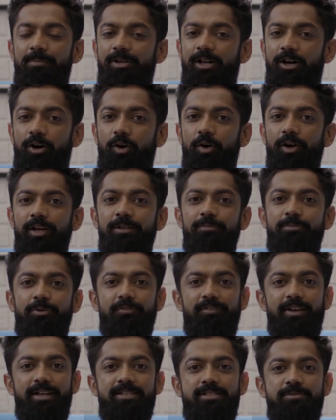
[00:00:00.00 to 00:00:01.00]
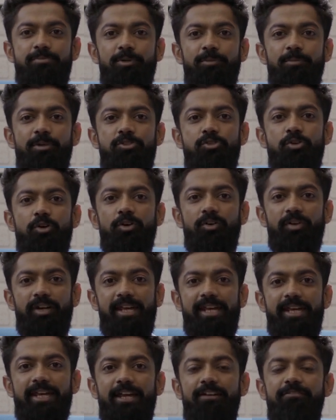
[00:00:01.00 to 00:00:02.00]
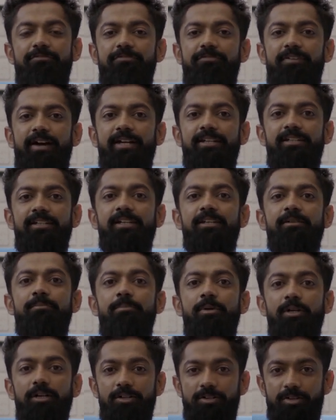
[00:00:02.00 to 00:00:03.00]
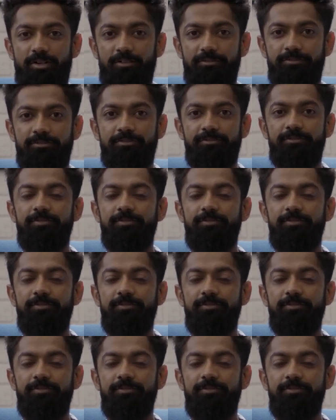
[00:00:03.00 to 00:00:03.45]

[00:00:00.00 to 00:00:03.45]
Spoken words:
amla oil prevents premature graying and fighting beard ruff.